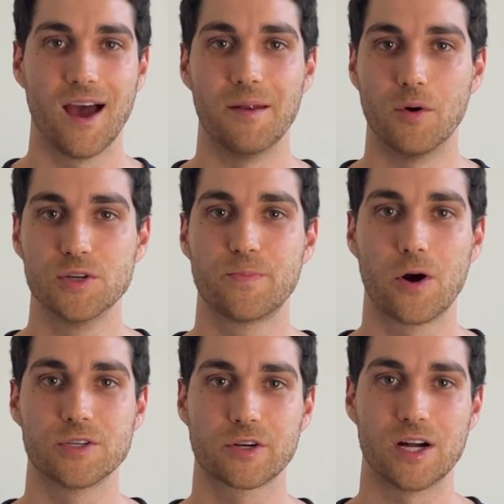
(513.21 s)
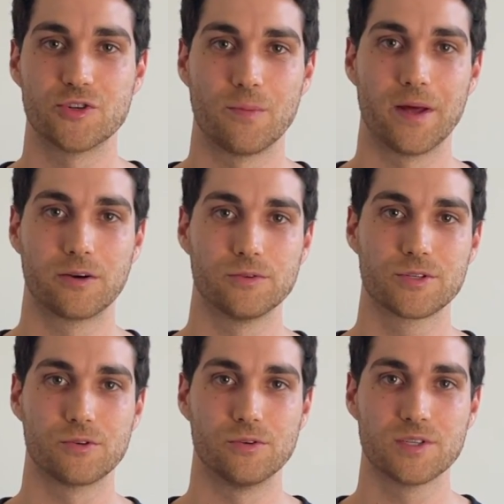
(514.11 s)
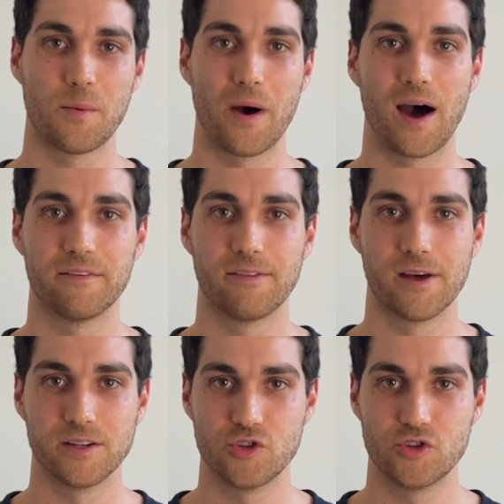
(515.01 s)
And most postgraduate medical schools are part of the